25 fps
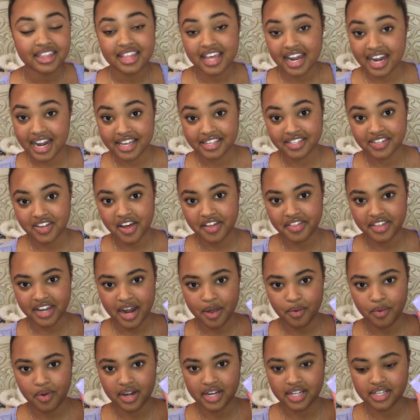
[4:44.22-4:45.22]
that I saw that
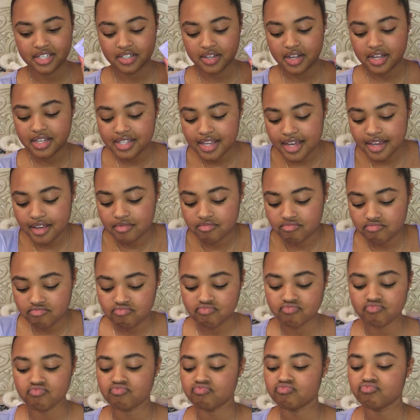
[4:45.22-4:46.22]
I wanted. So I was like,
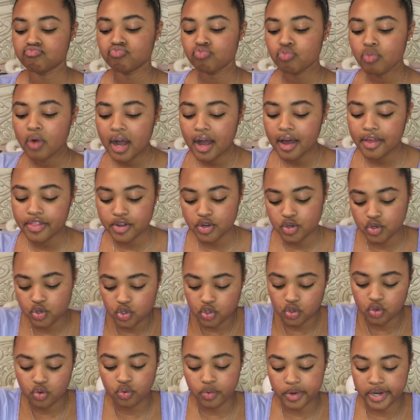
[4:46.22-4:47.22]
hmm, what other
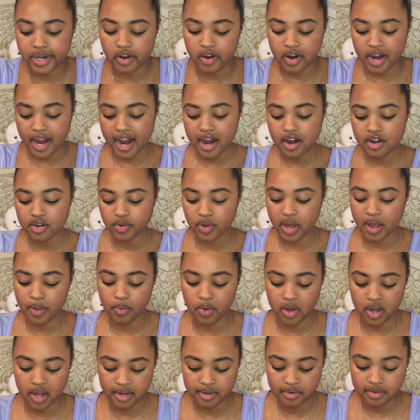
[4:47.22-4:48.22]
jewelry or hair do I
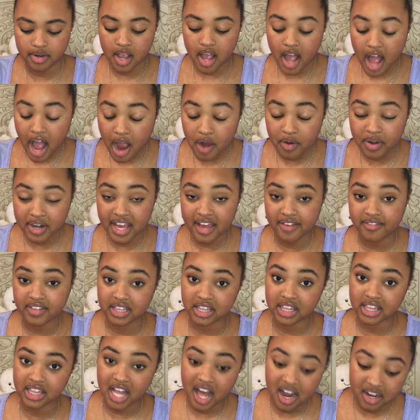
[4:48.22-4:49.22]
want? I already have a
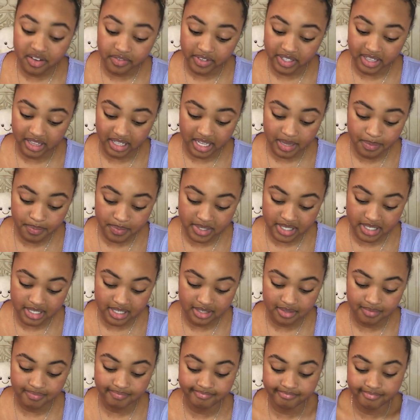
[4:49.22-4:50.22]
lot of
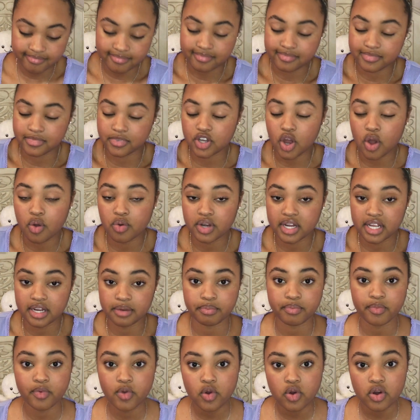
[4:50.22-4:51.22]
clips. Don't
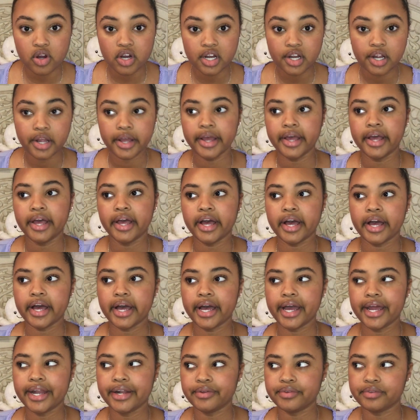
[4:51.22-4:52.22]
need more.
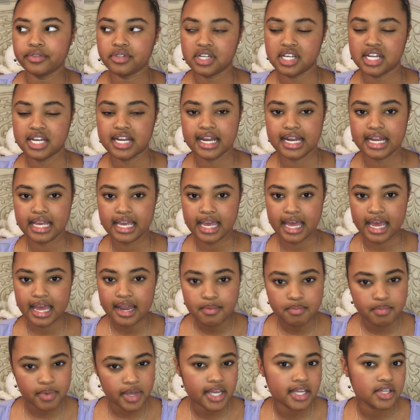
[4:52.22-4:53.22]
I don't need any
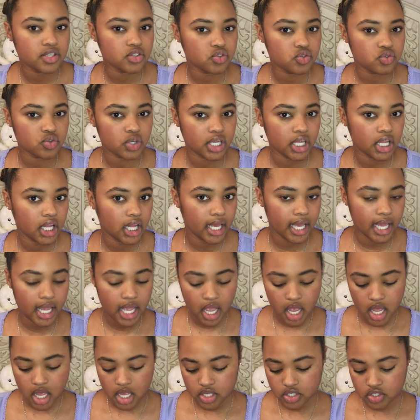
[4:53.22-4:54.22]
headbands really.
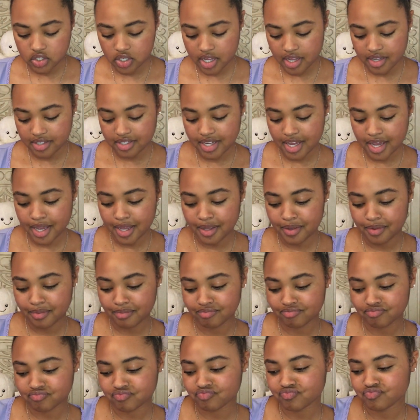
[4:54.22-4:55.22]
So I was like,
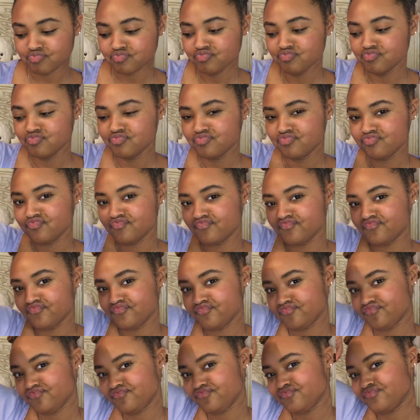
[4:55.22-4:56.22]

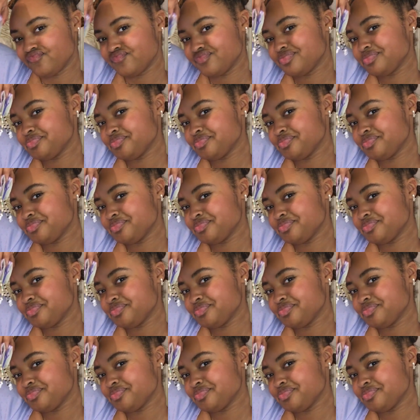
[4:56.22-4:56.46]
mmm.